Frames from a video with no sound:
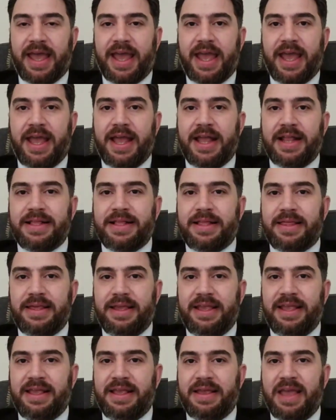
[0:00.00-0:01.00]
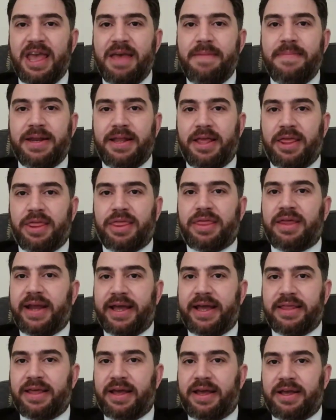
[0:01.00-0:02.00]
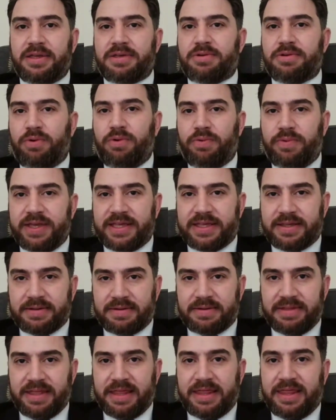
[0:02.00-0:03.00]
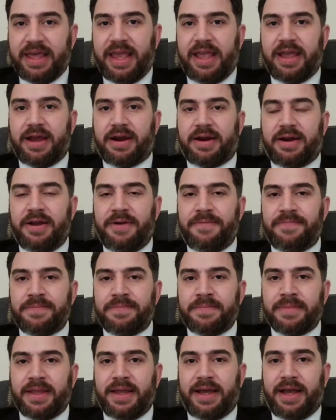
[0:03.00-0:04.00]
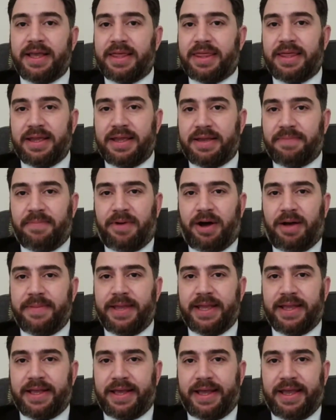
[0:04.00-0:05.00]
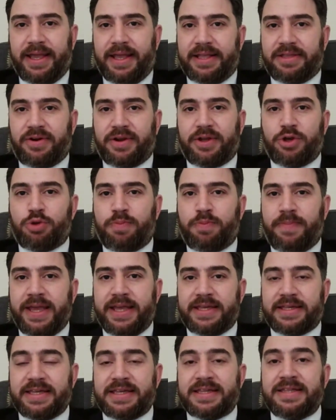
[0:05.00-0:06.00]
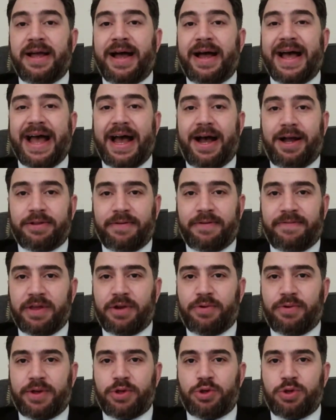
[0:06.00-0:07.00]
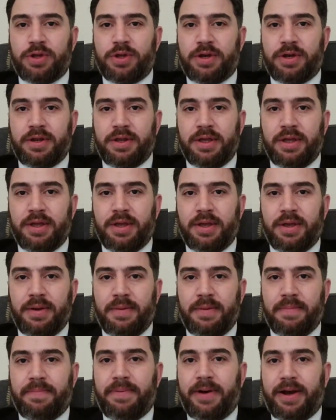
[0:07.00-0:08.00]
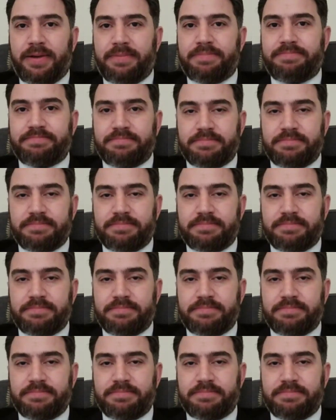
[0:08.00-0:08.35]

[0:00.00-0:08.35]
and the imminent threat that is always there, I think bombing a Turkish base is not out of the question, but